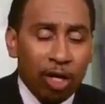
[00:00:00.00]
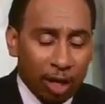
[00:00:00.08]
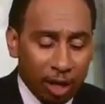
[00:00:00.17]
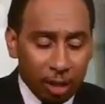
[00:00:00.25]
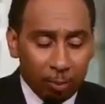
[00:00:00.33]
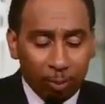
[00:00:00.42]

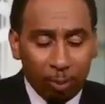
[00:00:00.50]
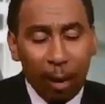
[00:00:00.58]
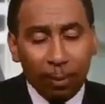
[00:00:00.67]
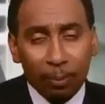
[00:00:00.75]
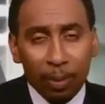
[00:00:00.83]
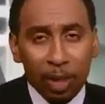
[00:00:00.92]
that this
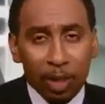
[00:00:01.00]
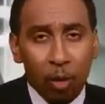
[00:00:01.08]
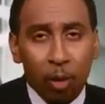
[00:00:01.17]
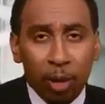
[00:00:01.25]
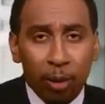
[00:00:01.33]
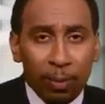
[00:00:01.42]
probably is
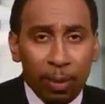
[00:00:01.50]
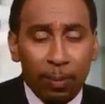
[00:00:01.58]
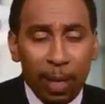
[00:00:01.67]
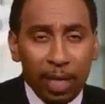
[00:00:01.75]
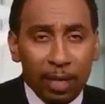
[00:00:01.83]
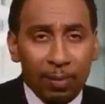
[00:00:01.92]
going to be
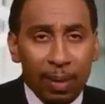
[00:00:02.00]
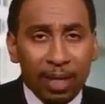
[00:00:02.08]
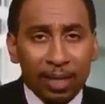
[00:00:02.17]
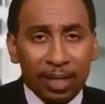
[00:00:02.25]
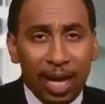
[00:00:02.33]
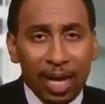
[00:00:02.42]
Peyton
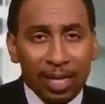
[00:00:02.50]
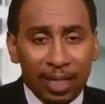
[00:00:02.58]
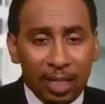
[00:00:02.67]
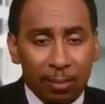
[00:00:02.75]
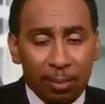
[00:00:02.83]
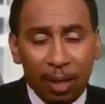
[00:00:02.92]
Manning's last season.